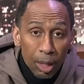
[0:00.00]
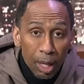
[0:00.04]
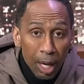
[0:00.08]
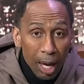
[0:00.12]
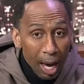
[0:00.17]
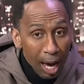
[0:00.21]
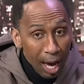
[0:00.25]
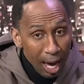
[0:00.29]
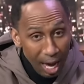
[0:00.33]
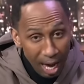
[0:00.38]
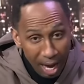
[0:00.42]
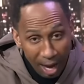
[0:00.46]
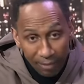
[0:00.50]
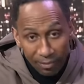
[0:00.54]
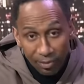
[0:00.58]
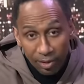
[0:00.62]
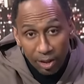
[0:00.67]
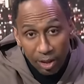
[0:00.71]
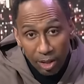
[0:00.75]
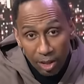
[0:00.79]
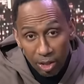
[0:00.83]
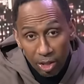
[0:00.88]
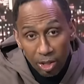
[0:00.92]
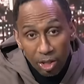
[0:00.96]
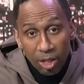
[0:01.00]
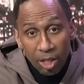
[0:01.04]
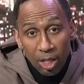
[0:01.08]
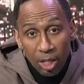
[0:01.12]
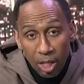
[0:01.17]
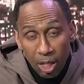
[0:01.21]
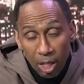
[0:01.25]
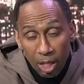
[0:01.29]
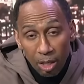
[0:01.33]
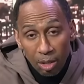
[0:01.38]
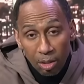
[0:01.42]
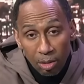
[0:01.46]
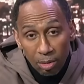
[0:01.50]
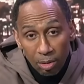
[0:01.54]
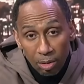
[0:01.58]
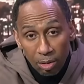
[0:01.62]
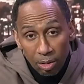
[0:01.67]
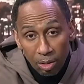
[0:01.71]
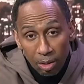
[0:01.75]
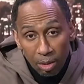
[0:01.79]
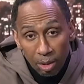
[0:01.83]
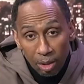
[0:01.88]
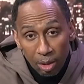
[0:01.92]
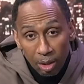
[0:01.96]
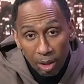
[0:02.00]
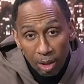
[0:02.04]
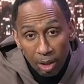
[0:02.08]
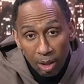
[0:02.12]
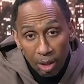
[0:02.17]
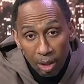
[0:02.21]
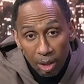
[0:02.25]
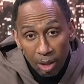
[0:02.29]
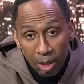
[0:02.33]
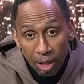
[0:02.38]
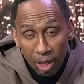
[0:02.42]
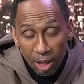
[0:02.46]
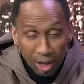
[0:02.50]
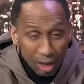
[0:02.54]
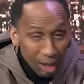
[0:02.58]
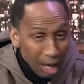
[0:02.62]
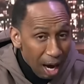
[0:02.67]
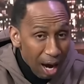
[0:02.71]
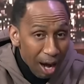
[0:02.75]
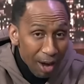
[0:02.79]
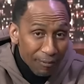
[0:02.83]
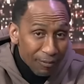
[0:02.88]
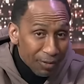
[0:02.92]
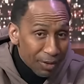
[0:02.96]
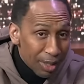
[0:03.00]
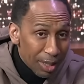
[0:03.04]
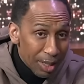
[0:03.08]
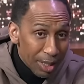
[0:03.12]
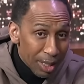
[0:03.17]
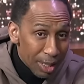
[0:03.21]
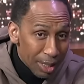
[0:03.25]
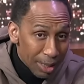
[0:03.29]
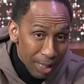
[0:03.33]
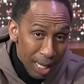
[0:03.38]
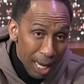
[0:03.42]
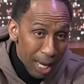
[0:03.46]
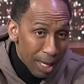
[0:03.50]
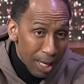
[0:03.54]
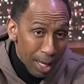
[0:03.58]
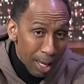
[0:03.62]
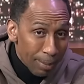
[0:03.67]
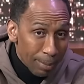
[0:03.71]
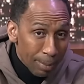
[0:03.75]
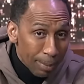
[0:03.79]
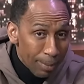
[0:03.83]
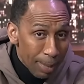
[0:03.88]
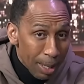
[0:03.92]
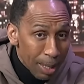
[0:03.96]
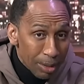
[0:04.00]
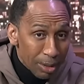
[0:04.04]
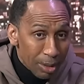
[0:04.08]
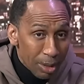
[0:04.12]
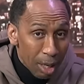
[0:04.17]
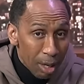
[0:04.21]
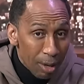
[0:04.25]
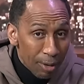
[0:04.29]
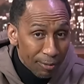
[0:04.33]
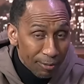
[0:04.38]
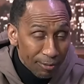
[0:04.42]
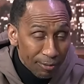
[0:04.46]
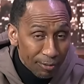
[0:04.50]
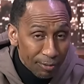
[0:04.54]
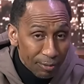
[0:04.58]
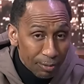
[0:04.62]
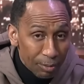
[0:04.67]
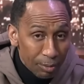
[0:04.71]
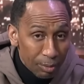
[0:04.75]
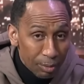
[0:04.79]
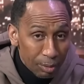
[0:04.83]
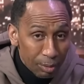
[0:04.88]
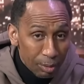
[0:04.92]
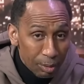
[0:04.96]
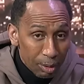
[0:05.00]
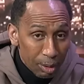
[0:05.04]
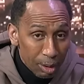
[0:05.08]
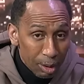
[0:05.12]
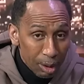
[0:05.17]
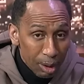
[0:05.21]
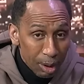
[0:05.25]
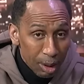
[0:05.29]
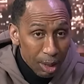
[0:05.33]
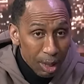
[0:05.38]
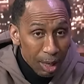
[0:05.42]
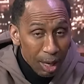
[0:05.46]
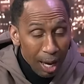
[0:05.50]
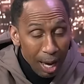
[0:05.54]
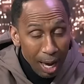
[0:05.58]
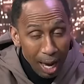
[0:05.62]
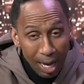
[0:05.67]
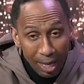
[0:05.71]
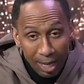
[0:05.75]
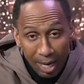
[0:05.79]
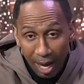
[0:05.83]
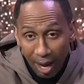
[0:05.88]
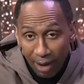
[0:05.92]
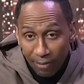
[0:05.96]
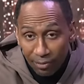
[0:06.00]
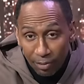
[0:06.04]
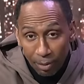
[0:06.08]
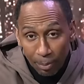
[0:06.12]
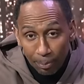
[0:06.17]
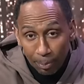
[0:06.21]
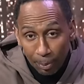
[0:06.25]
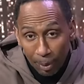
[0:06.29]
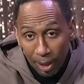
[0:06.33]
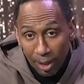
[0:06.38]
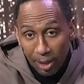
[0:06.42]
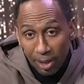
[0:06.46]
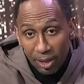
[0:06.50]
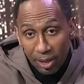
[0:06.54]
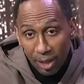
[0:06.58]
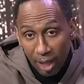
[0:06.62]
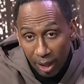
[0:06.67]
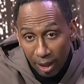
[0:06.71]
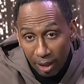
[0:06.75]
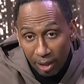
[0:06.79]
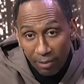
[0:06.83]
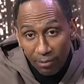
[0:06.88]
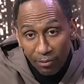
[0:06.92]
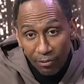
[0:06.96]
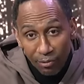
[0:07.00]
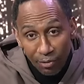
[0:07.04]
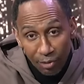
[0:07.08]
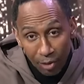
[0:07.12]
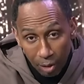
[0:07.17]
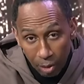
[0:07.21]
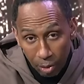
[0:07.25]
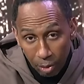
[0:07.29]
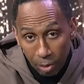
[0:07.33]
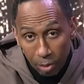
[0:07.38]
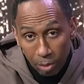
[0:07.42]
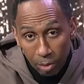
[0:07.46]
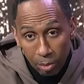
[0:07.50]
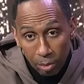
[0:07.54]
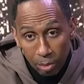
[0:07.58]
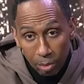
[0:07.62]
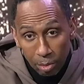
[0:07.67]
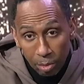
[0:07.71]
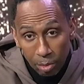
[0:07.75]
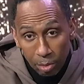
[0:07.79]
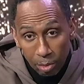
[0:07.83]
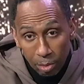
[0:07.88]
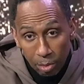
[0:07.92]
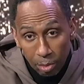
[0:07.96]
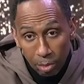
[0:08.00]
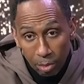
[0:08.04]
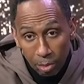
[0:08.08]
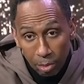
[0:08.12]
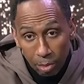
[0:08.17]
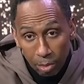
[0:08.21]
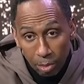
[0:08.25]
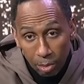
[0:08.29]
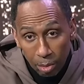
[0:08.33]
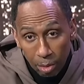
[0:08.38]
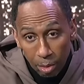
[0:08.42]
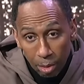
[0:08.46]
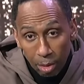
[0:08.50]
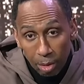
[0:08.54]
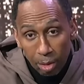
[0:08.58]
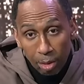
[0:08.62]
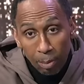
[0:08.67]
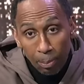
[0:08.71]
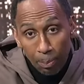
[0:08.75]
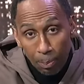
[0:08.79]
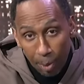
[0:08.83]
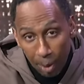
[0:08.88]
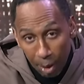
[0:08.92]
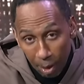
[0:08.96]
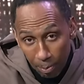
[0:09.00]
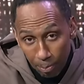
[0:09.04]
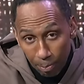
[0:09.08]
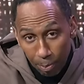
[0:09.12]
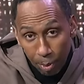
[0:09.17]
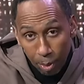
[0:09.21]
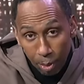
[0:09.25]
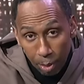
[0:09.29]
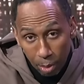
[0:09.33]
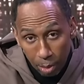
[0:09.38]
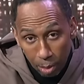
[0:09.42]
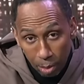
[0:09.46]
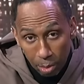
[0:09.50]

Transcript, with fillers: I have to concede, as confident as I am in myself, I'd have to play second fiddle to Pitbull.